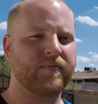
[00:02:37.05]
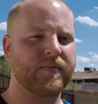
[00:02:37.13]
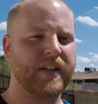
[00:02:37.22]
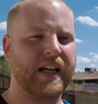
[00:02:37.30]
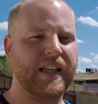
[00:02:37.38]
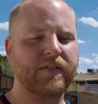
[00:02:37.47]

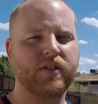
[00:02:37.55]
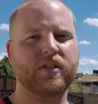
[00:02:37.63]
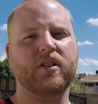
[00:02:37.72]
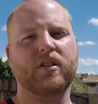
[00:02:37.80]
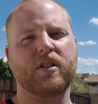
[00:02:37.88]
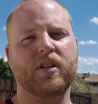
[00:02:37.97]
I even
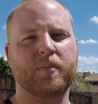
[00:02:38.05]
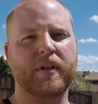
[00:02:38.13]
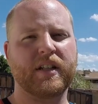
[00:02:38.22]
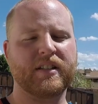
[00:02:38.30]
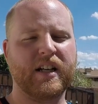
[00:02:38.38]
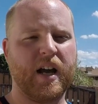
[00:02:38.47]
took a little bit
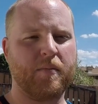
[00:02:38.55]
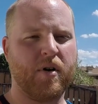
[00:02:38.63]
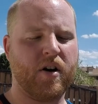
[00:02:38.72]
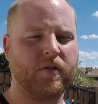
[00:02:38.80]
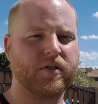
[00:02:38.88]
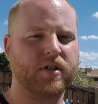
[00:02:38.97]
of time
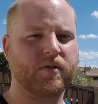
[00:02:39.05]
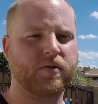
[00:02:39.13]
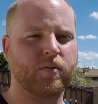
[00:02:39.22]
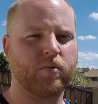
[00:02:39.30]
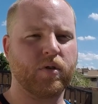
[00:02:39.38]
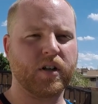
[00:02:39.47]
off just
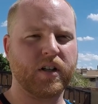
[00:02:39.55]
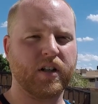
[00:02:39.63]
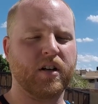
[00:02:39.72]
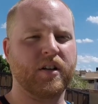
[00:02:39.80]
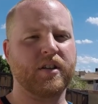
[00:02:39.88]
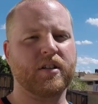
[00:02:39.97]
from working
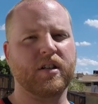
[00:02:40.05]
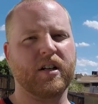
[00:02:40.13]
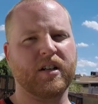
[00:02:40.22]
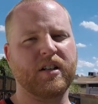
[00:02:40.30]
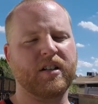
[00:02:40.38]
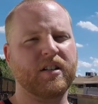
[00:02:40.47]
on the truck.